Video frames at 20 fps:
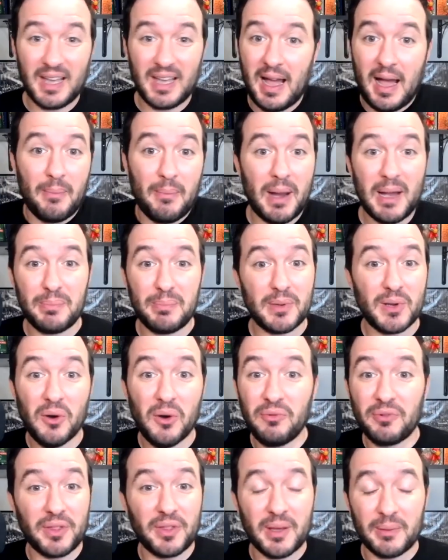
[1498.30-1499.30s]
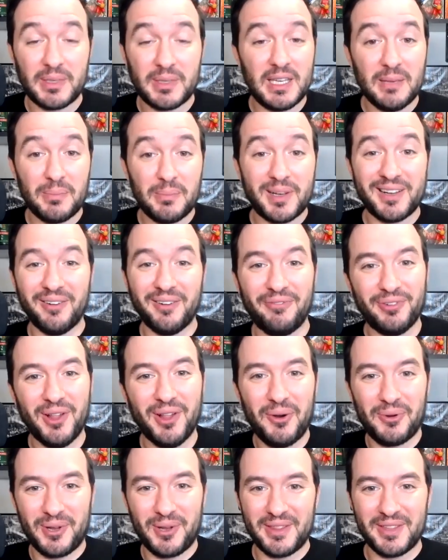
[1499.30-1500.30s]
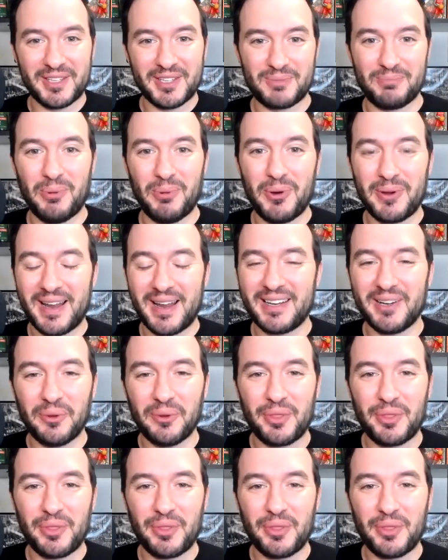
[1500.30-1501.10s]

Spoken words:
might be over them keeping afloat at this point. I don't